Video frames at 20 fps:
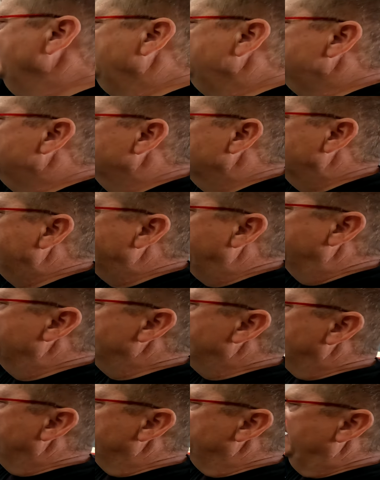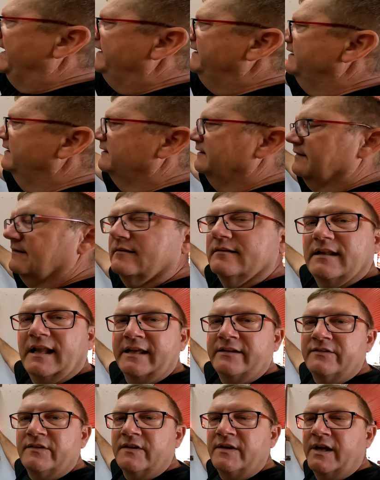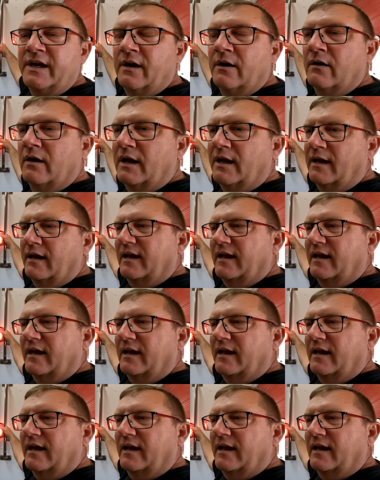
think it's really fun to put red lights in here.